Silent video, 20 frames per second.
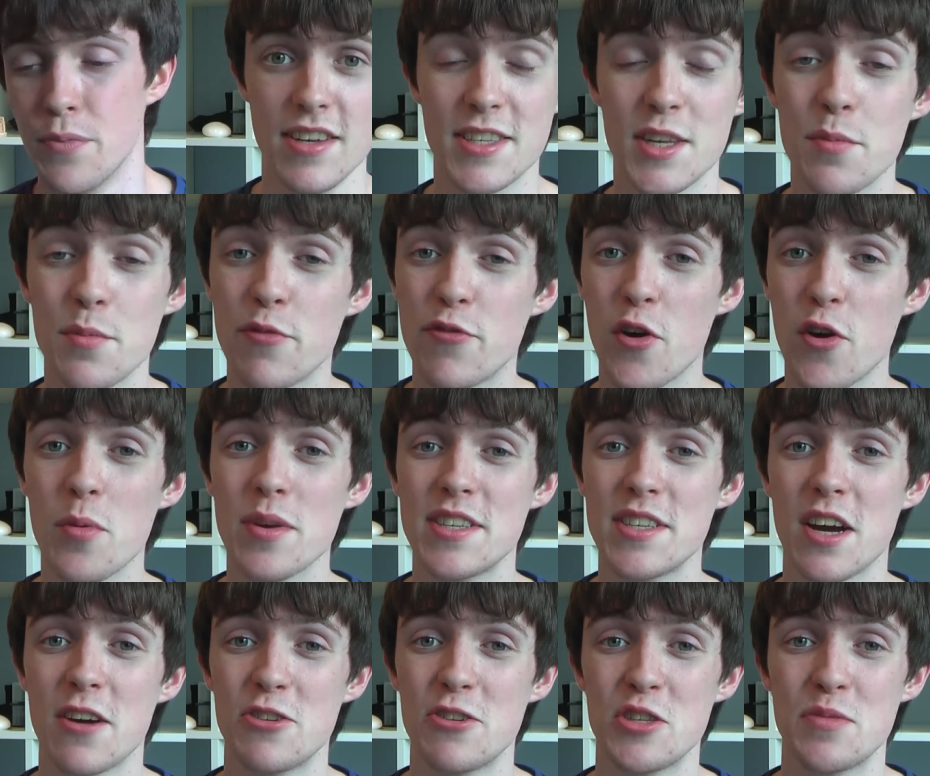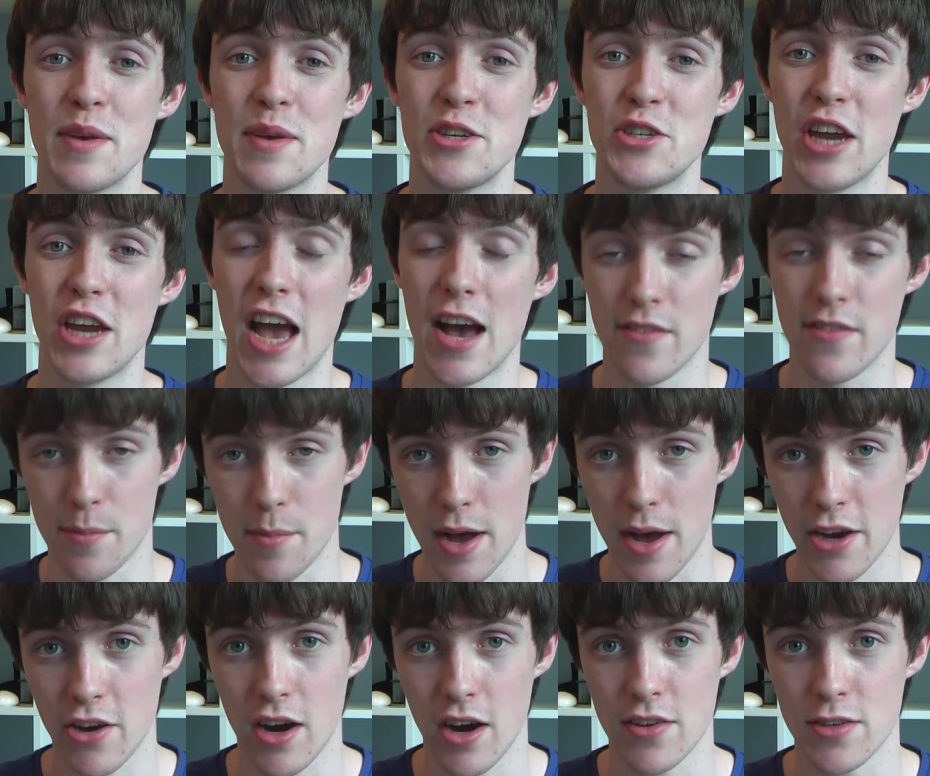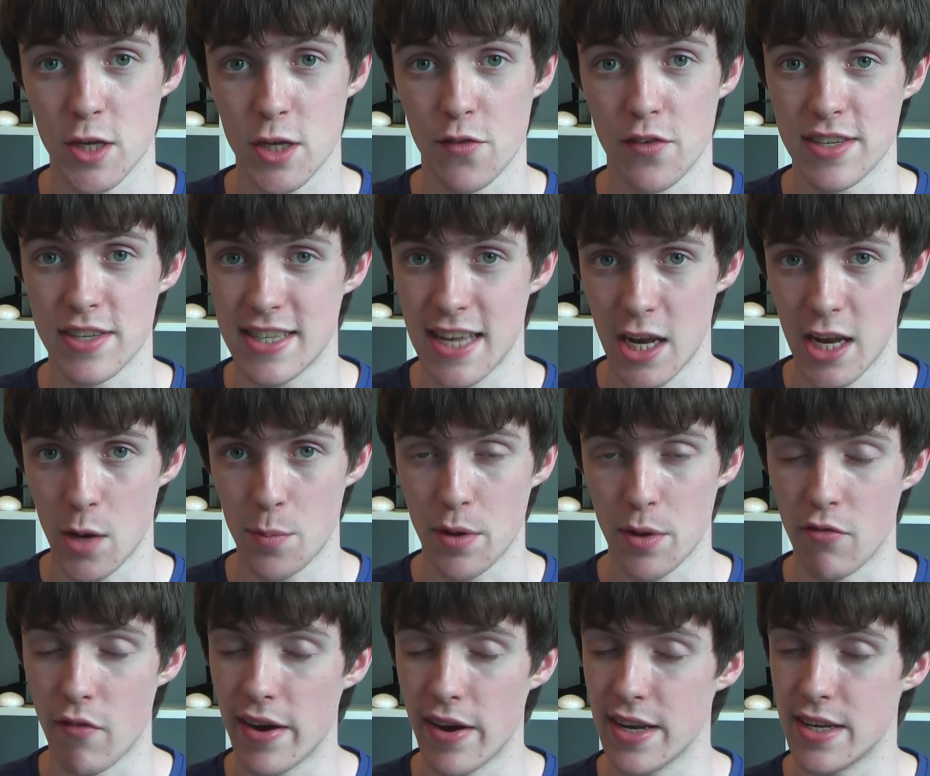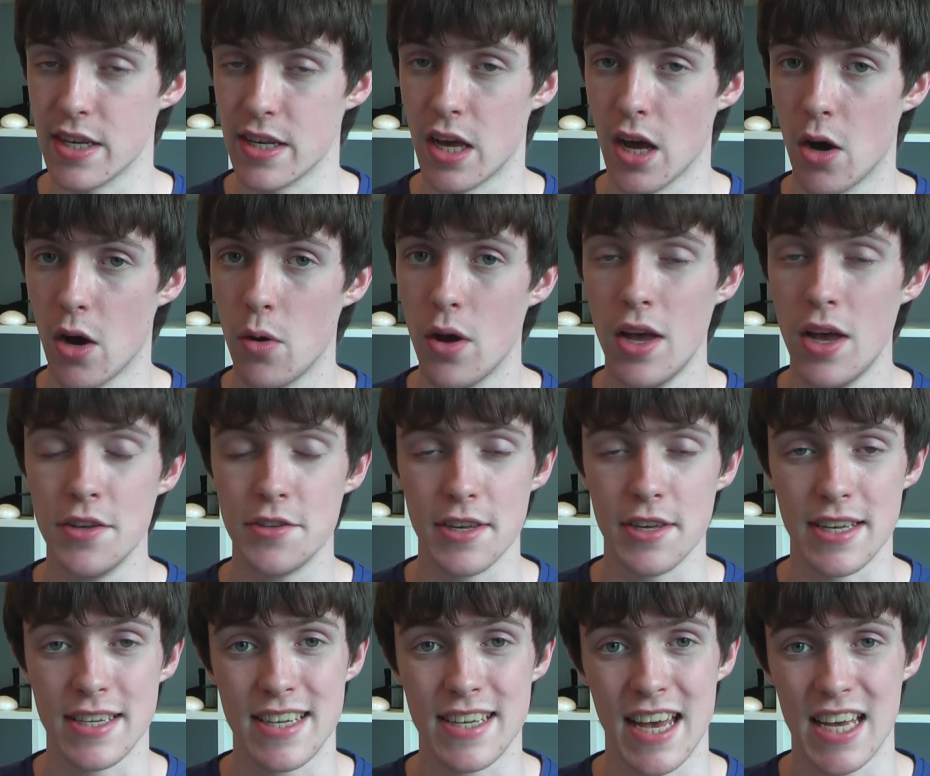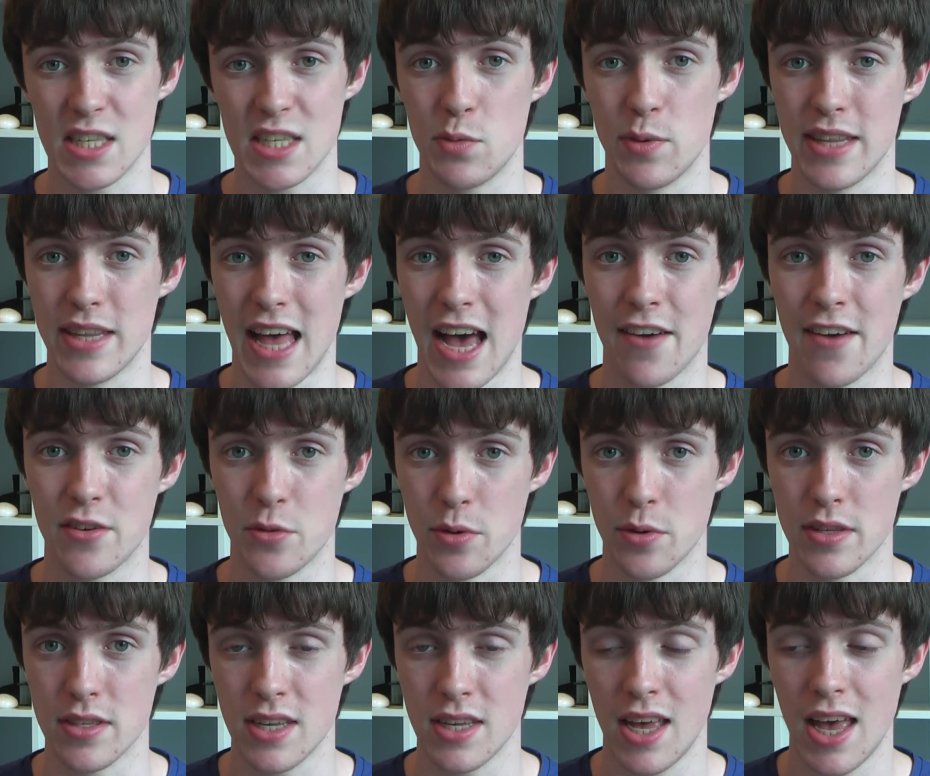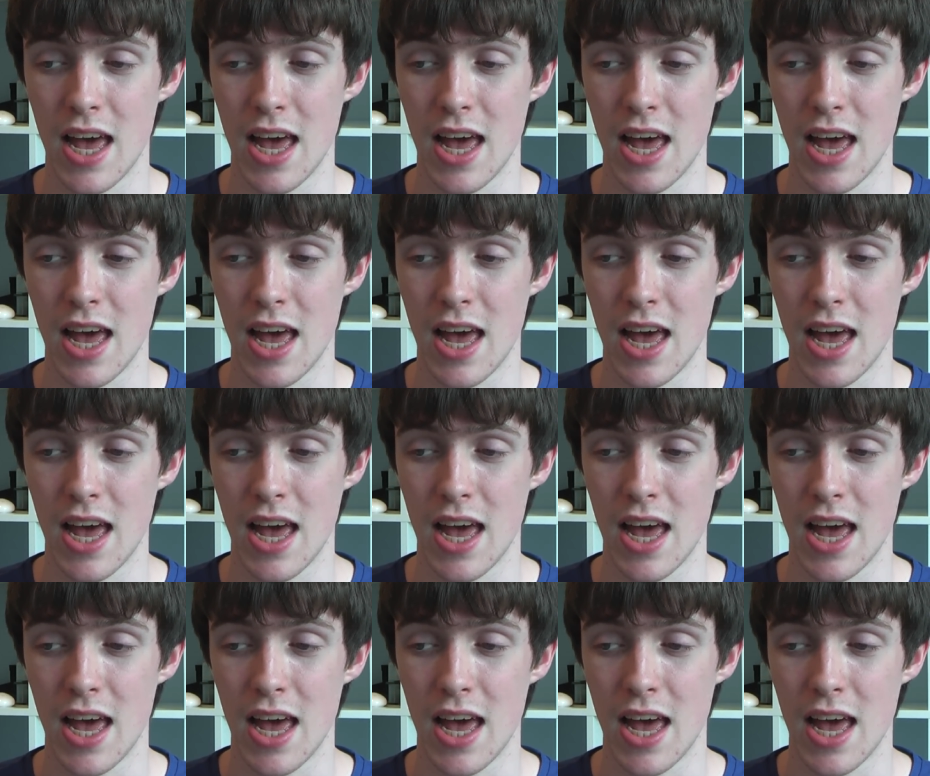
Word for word: So before we start just make sure you have a Minecraft server set up and ready to go so you can test with afterwards